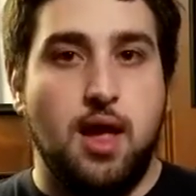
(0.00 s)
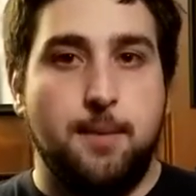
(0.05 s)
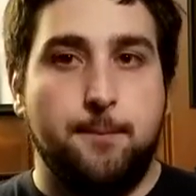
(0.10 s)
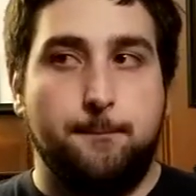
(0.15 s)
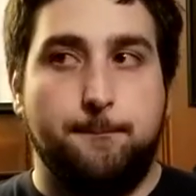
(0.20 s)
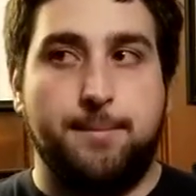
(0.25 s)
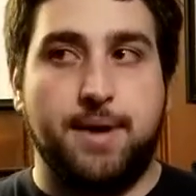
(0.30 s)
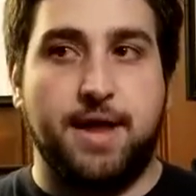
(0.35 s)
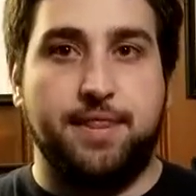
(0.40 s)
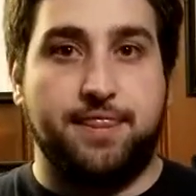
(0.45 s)

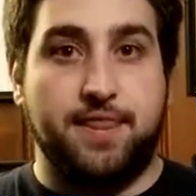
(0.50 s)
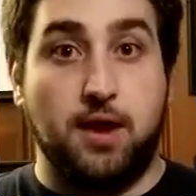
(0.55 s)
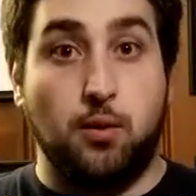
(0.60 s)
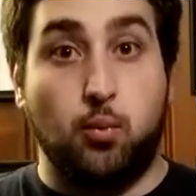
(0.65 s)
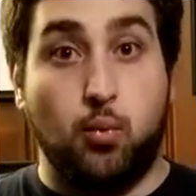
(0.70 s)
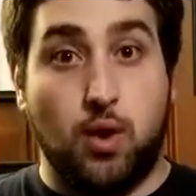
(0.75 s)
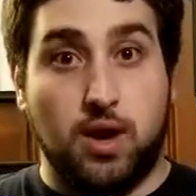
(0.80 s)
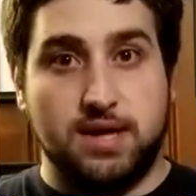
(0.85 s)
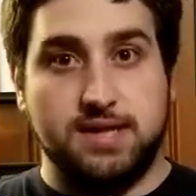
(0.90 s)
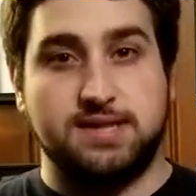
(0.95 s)
But there
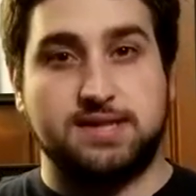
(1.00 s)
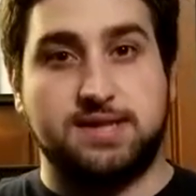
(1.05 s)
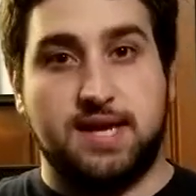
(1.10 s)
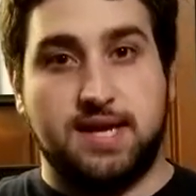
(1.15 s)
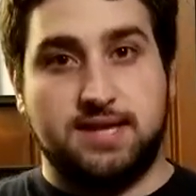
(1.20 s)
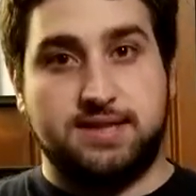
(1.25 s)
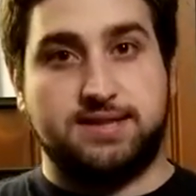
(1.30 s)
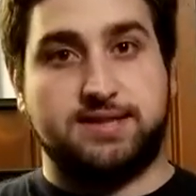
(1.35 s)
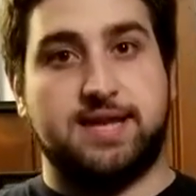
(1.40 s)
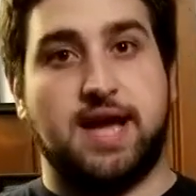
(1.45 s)
was a
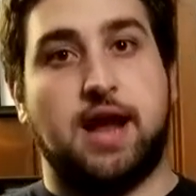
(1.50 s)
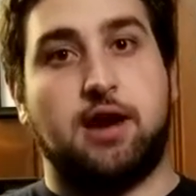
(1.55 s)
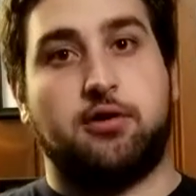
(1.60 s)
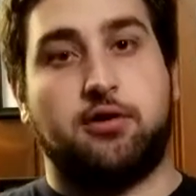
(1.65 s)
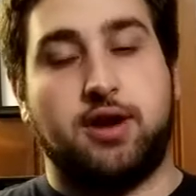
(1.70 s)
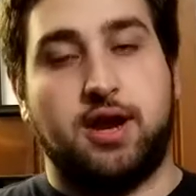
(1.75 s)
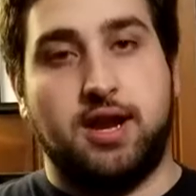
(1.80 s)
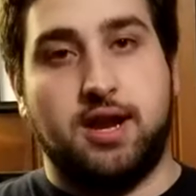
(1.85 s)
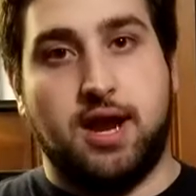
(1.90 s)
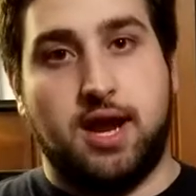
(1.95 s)

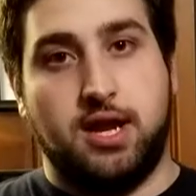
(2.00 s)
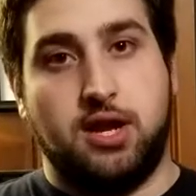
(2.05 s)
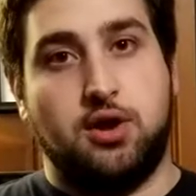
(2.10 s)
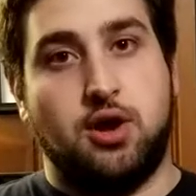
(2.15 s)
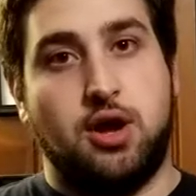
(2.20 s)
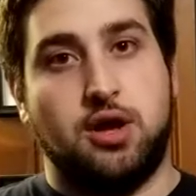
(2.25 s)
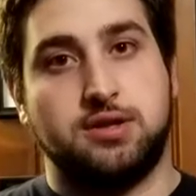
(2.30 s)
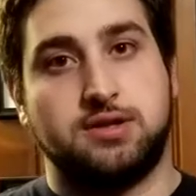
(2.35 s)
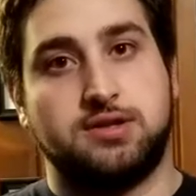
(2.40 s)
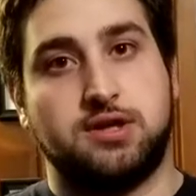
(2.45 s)
Saturday night
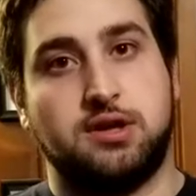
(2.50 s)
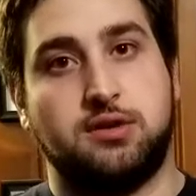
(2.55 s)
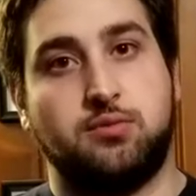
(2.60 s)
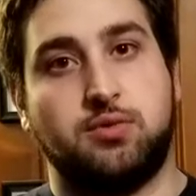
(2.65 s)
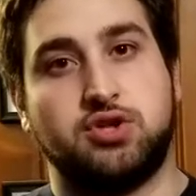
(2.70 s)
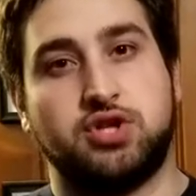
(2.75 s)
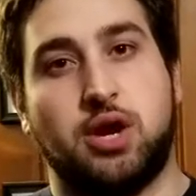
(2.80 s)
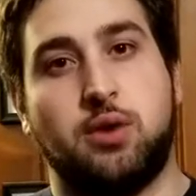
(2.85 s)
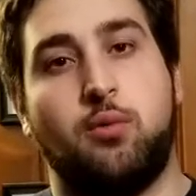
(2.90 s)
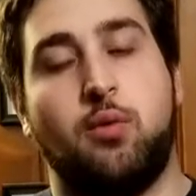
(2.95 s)
concert,
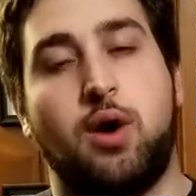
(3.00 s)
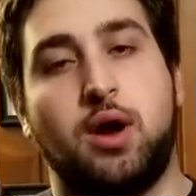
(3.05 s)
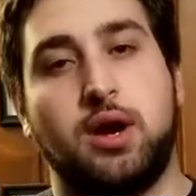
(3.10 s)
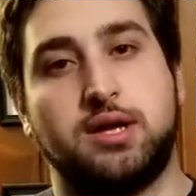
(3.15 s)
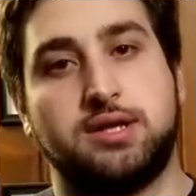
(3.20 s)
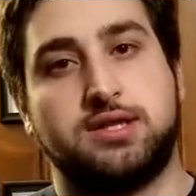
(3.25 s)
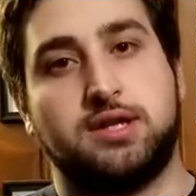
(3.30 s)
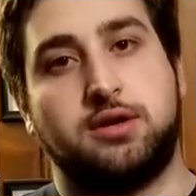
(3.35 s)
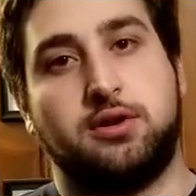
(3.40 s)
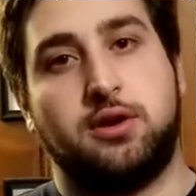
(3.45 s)
which I
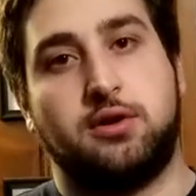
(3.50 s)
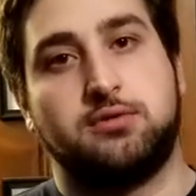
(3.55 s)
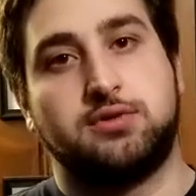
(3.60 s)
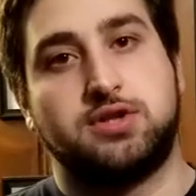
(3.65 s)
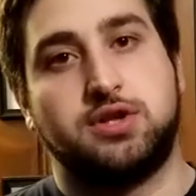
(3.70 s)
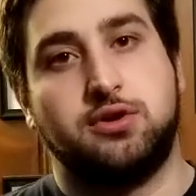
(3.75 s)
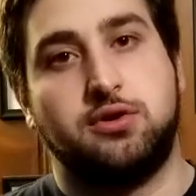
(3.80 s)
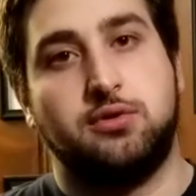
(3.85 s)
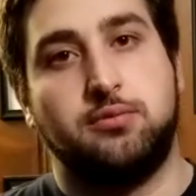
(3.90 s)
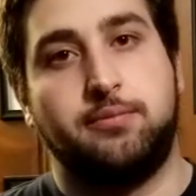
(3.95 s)
wanted to go
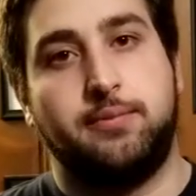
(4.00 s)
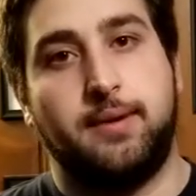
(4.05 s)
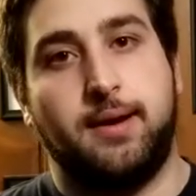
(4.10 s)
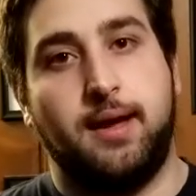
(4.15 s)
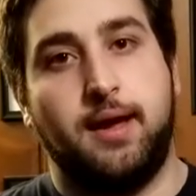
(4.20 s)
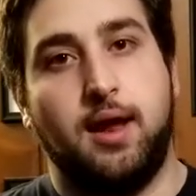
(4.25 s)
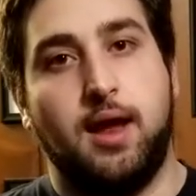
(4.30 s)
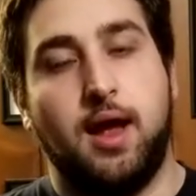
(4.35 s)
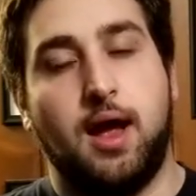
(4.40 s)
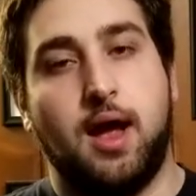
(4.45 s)
to,
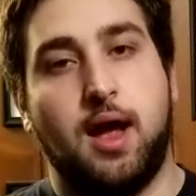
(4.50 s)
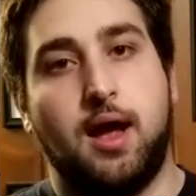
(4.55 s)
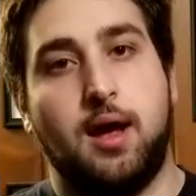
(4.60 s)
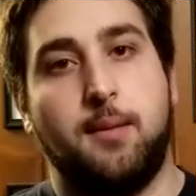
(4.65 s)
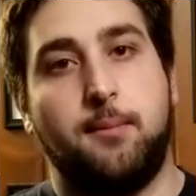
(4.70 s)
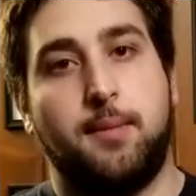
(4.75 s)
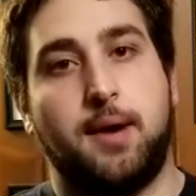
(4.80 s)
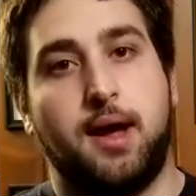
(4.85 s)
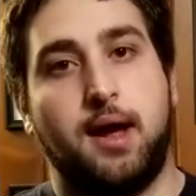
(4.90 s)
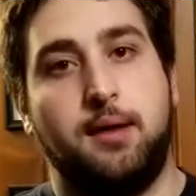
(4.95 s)
but
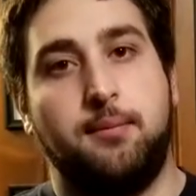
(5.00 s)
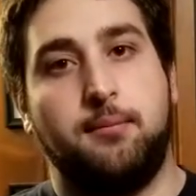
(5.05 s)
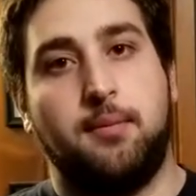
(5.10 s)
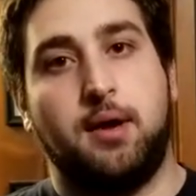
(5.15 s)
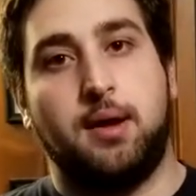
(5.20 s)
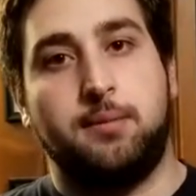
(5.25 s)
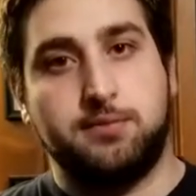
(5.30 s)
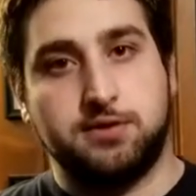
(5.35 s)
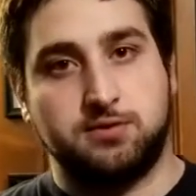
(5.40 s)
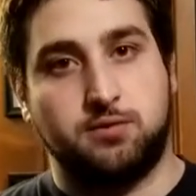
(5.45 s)
my
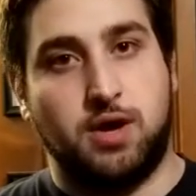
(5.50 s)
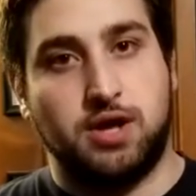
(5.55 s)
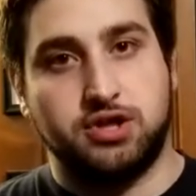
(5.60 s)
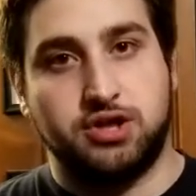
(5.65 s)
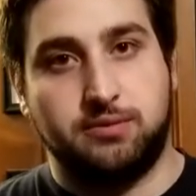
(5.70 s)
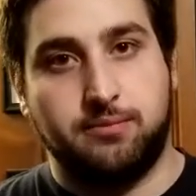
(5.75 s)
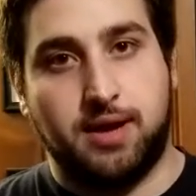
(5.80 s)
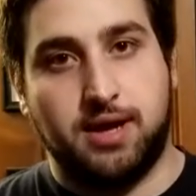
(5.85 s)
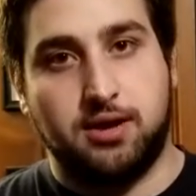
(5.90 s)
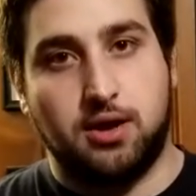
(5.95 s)
mom was
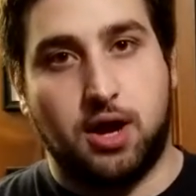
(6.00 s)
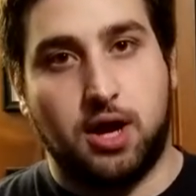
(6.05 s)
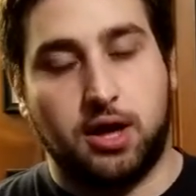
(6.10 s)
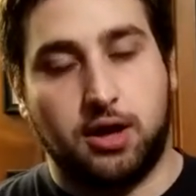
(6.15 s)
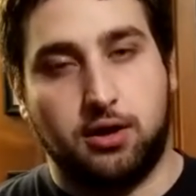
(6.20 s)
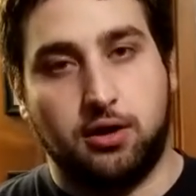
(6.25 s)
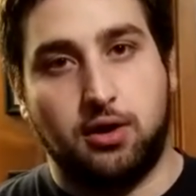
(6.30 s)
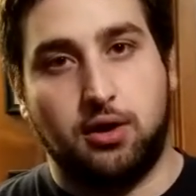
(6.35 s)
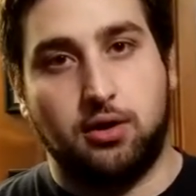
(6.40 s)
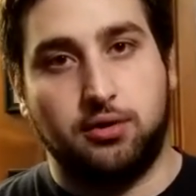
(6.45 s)
watching my
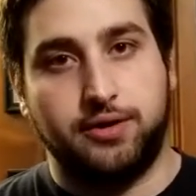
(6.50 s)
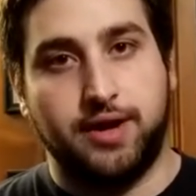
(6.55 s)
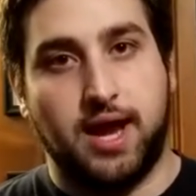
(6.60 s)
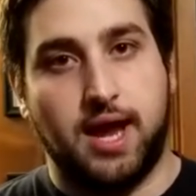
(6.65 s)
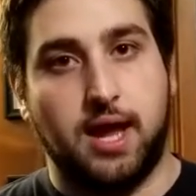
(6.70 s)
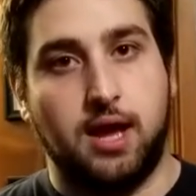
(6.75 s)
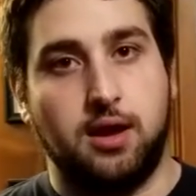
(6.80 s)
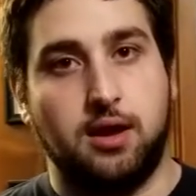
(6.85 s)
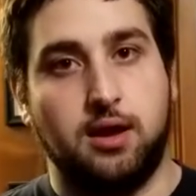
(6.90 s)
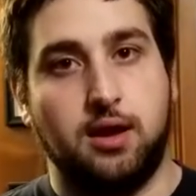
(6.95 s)
daughter all
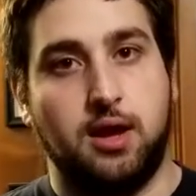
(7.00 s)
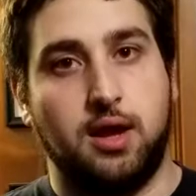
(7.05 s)
day,